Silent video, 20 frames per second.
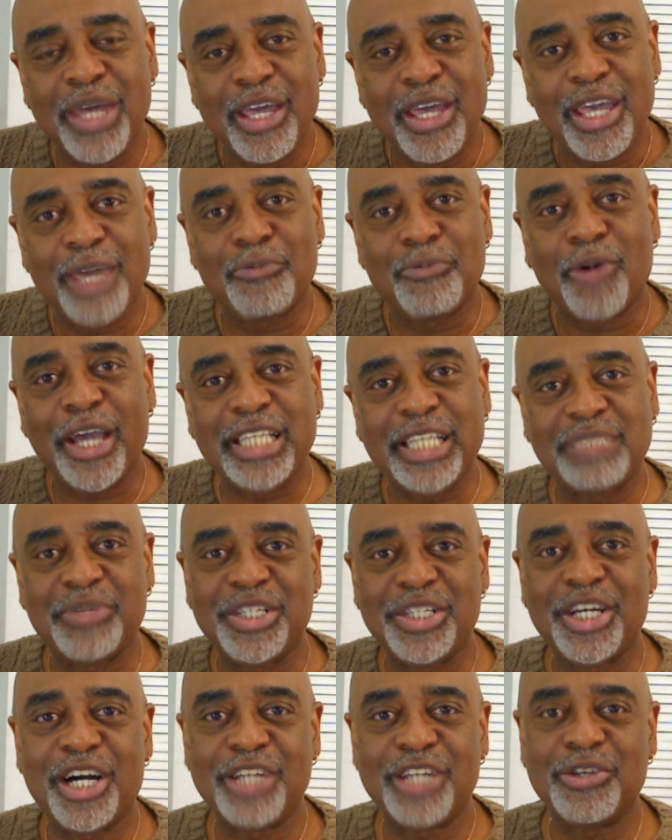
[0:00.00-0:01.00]
in ways
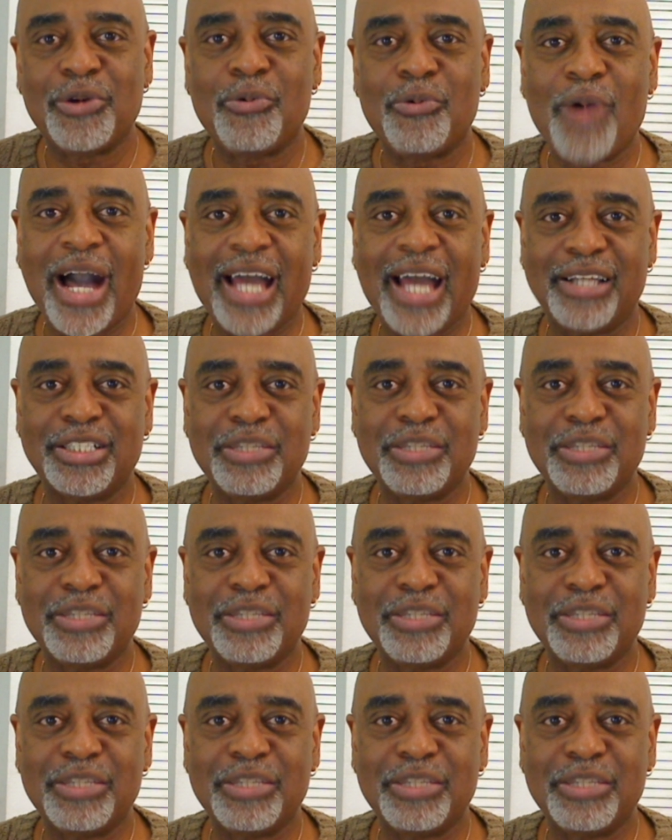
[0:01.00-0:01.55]
beyond your wildest